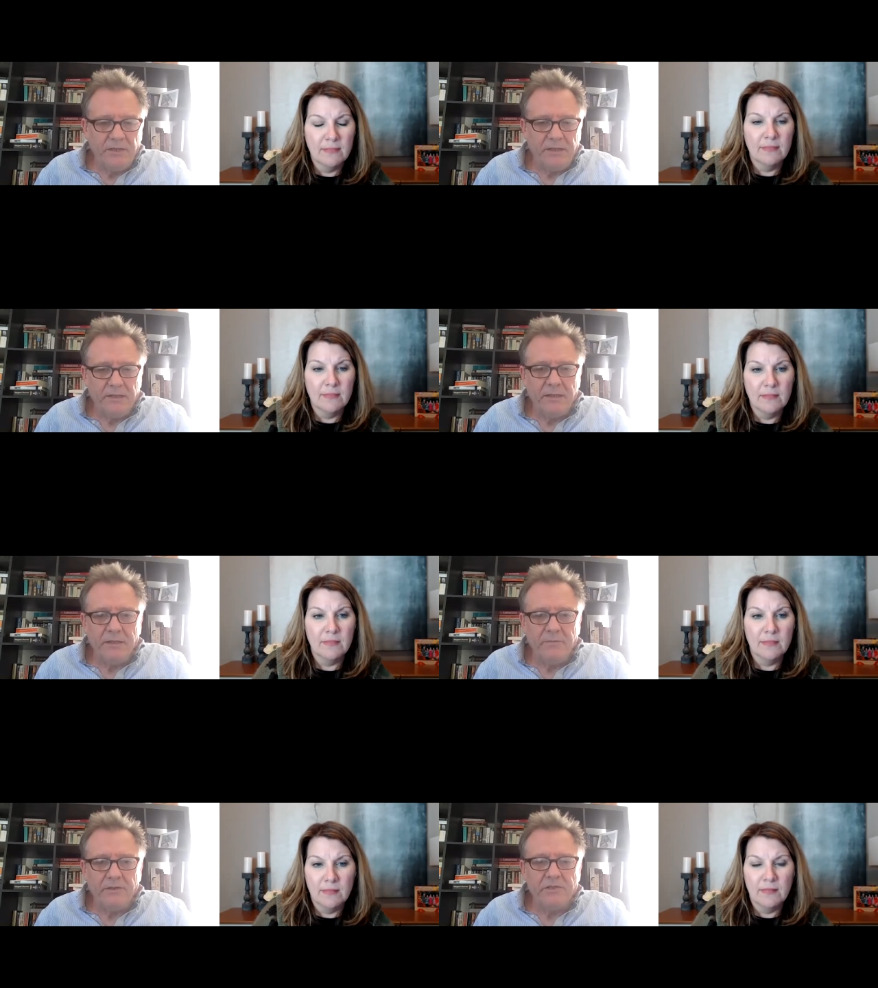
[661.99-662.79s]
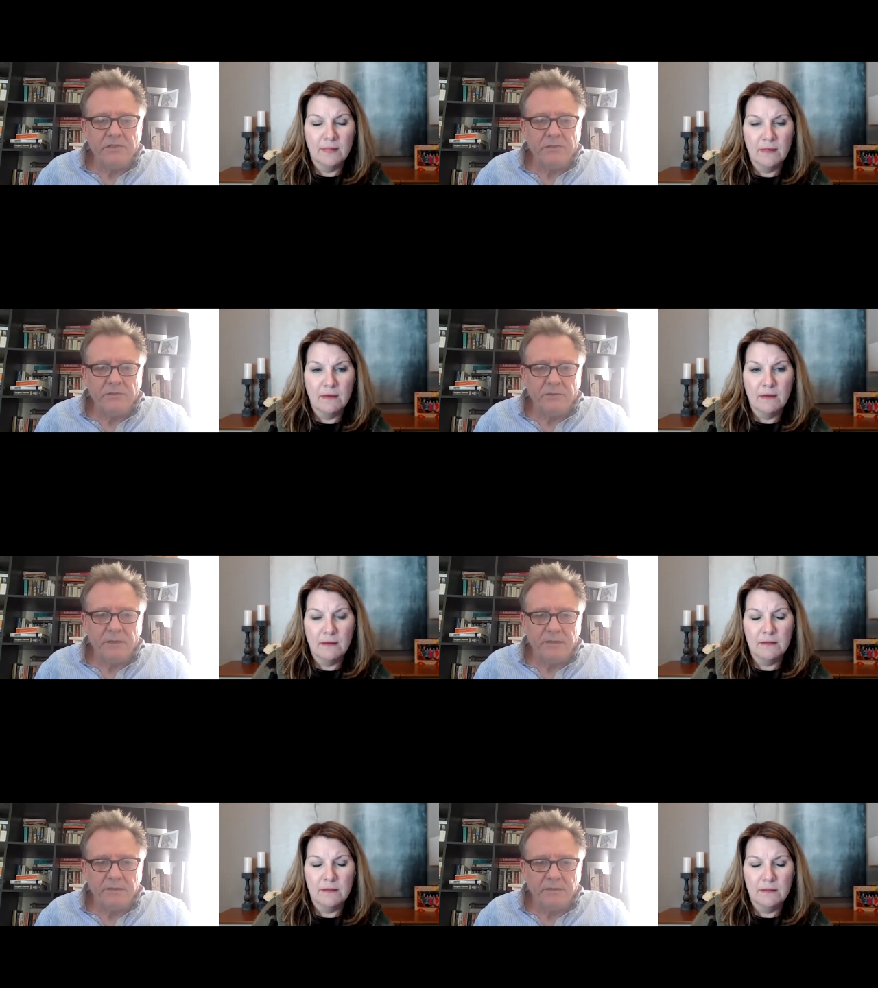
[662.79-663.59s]
Speaker 1: carbon issue as well.
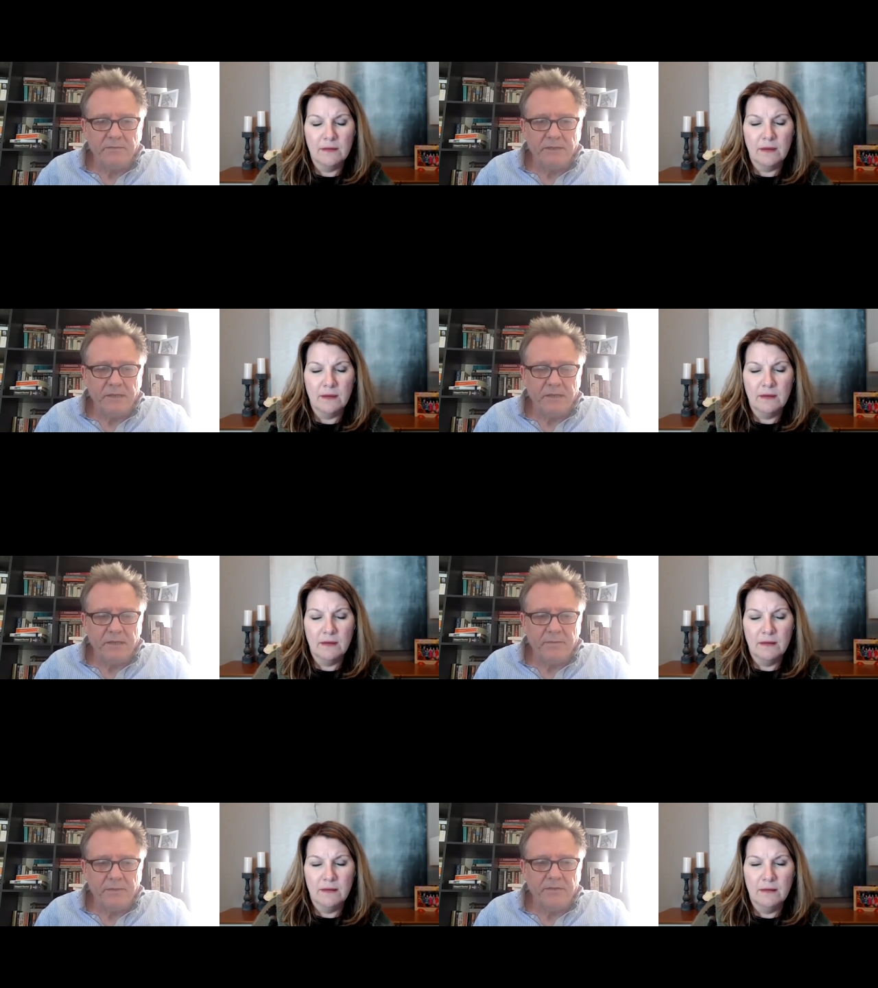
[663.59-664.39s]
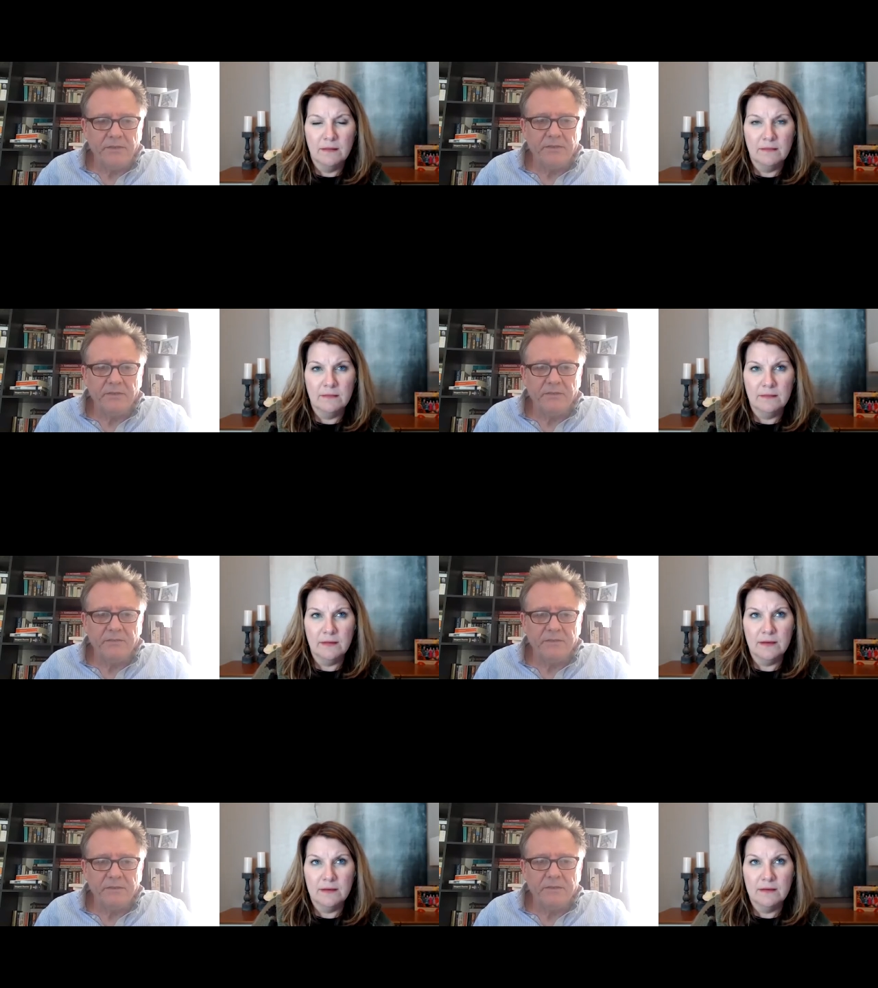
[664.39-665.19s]
It's very carbon yeah. intensive.
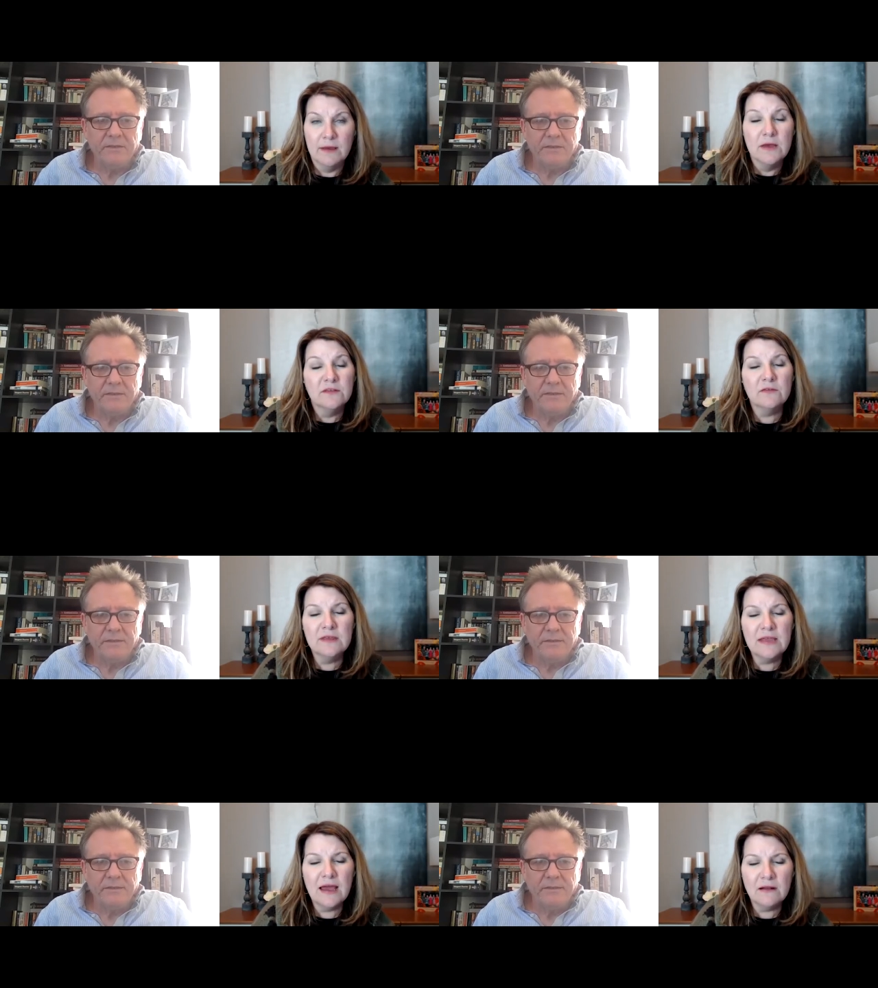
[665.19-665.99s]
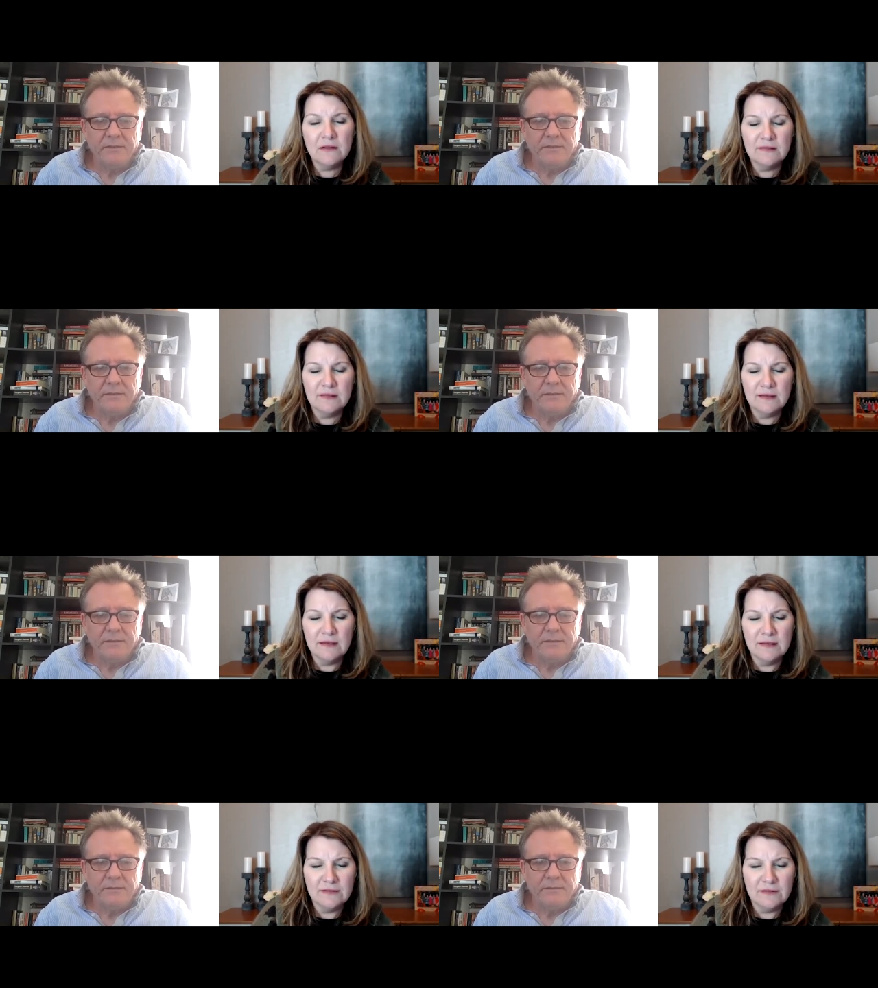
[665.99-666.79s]
Speaker 2: Yeah. So then how does,
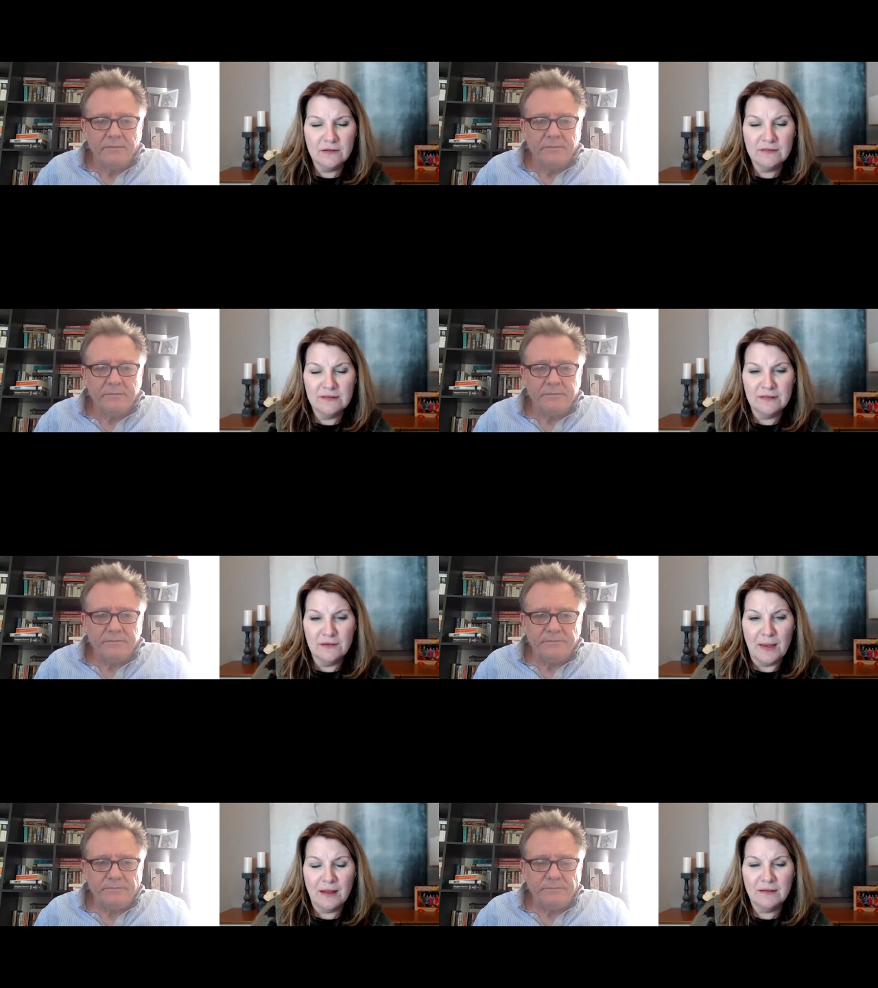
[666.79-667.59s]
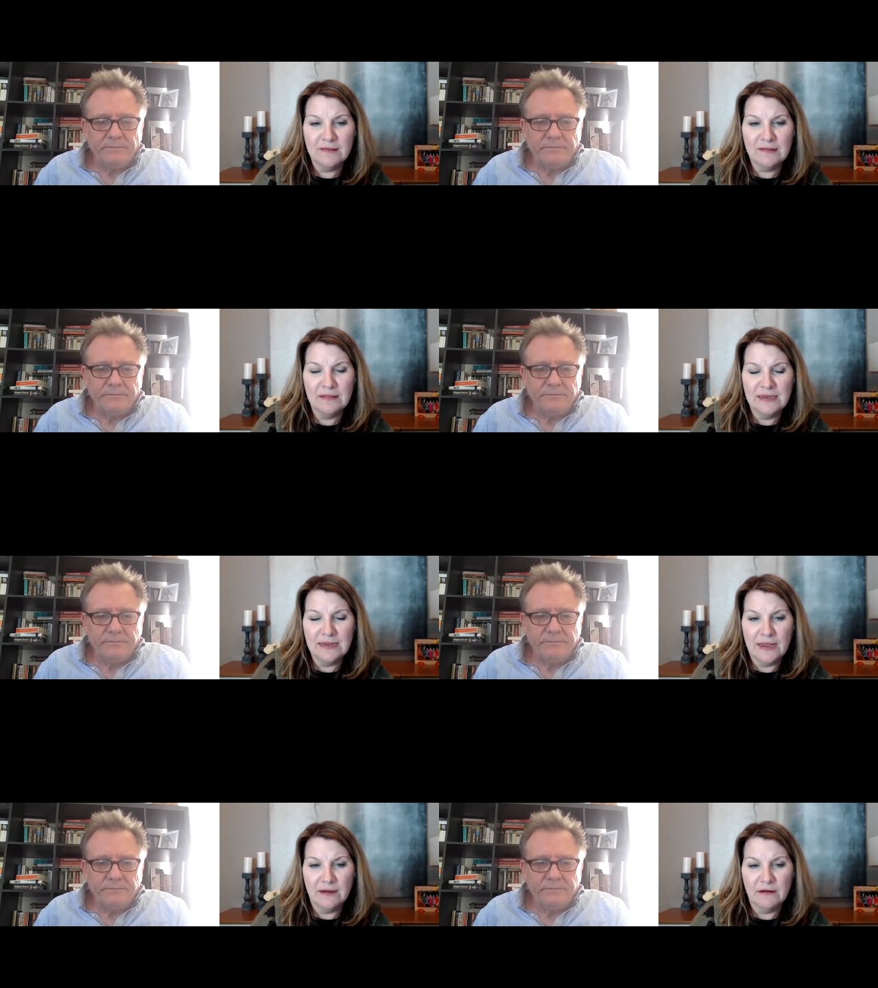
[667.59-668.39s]
let's close this loop. How does clean
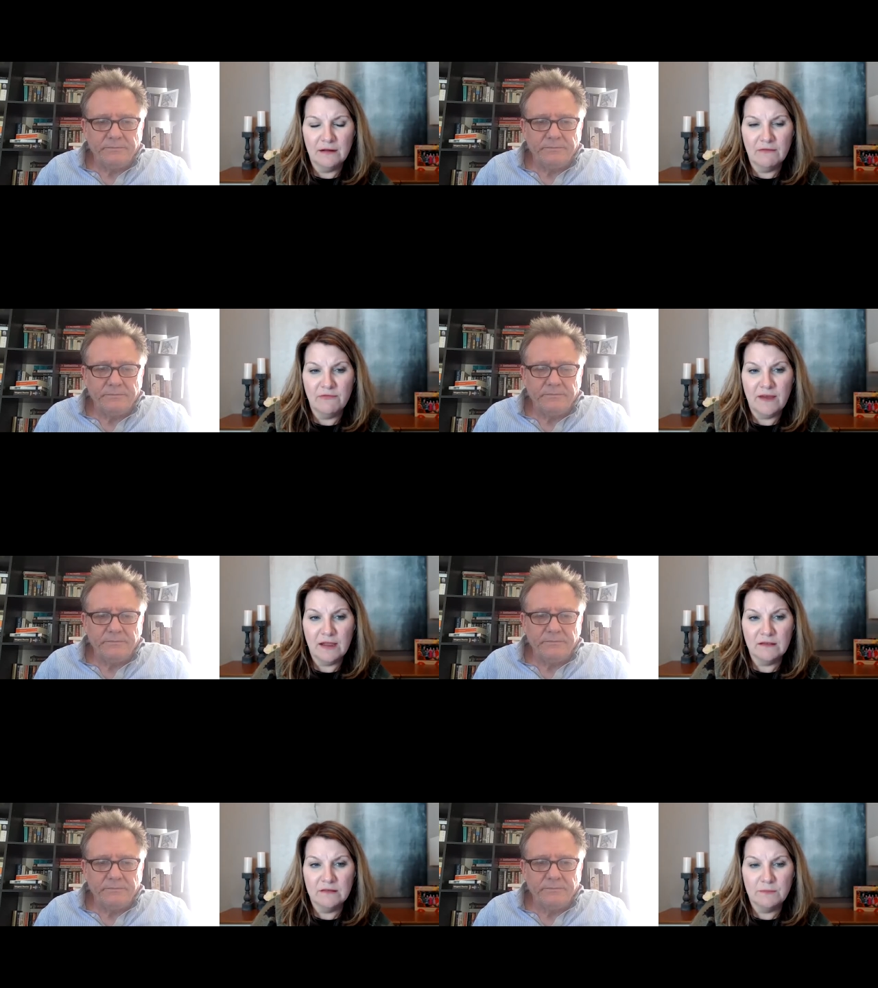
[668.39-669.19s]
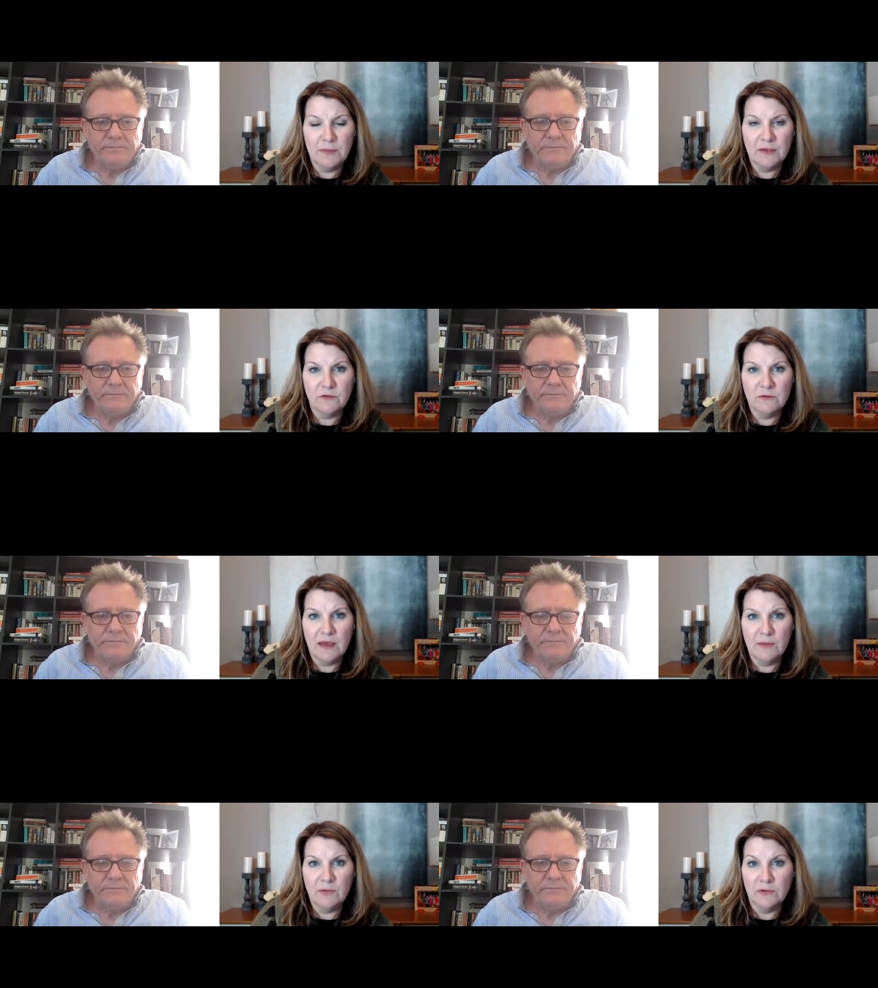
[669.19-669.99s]
air affect
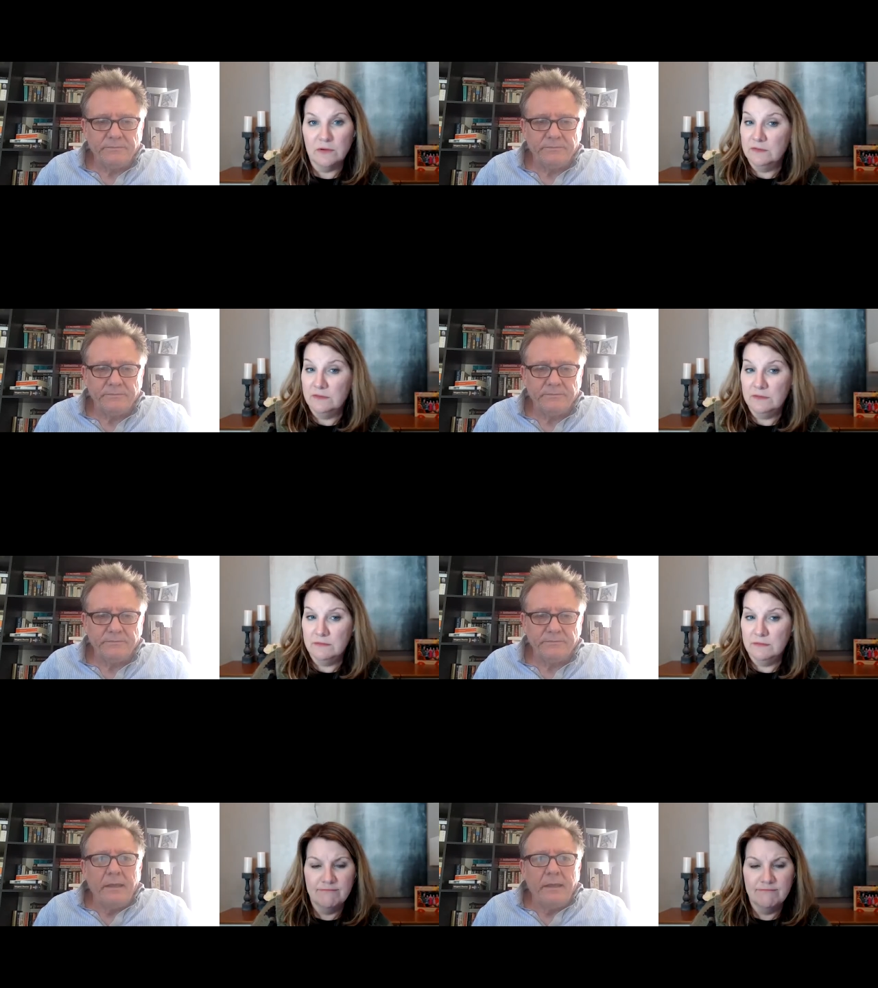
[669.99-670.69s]
petrochemicals?